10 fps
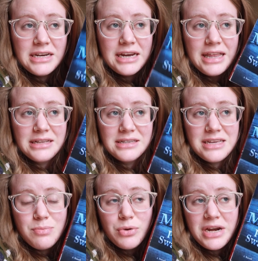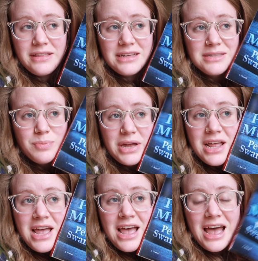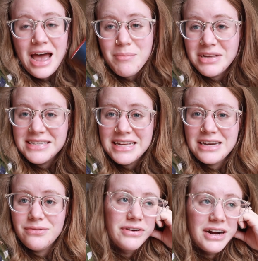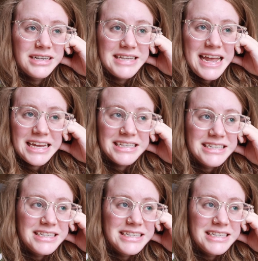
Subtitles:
I'd like to keep reading this, but I'm excited for our date.